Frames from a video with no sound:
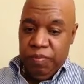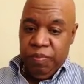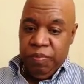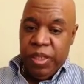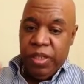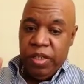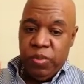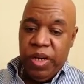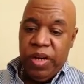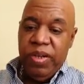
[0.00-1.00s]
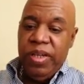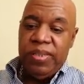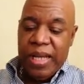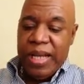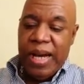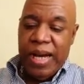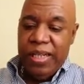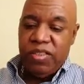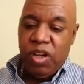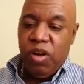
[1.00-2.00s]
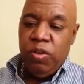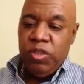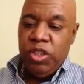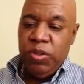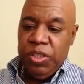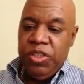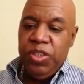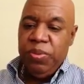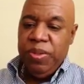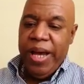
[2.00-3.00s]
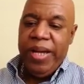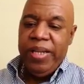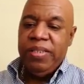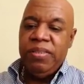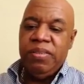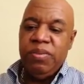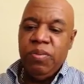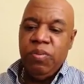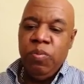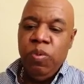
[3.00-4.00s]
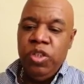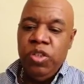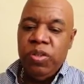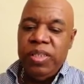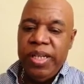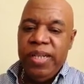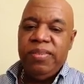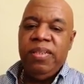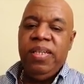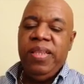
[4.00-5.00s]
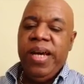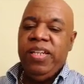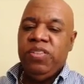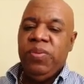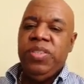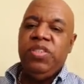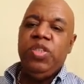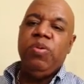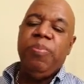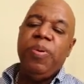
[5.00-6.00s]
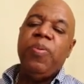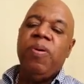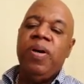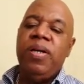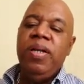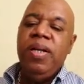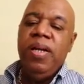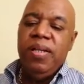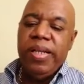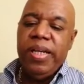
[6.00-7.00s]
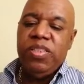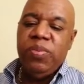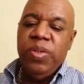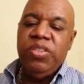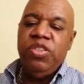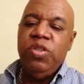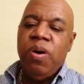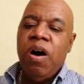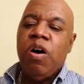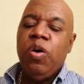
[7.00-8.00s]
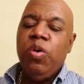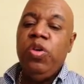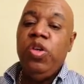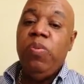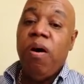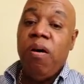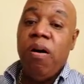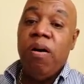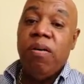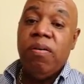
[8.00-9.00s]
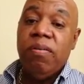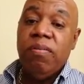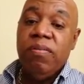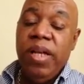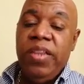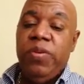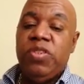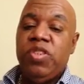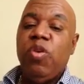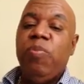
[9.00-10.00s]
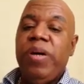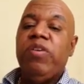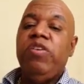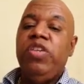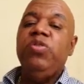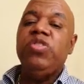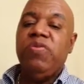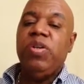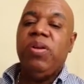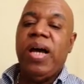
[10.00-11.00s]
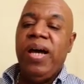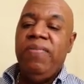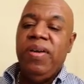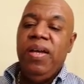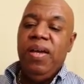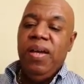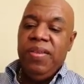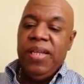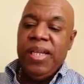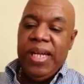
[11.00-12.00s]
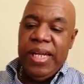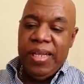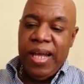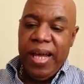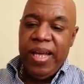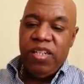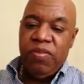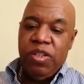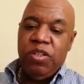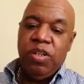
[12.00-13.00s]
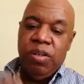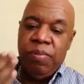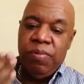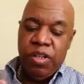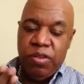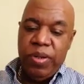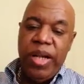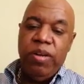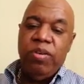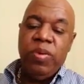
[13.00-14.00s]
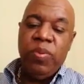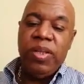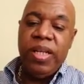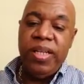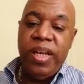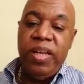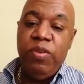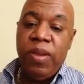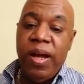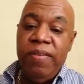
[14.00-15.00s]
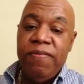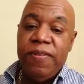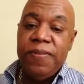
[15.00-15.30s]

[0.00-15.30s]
Because whatever it is that God has called you to do, that is your destiny, that is the reason you were born, that is the reason you are who you are. And there is no better use of your life than in the hand of the God, the Creator, the one that gave you life.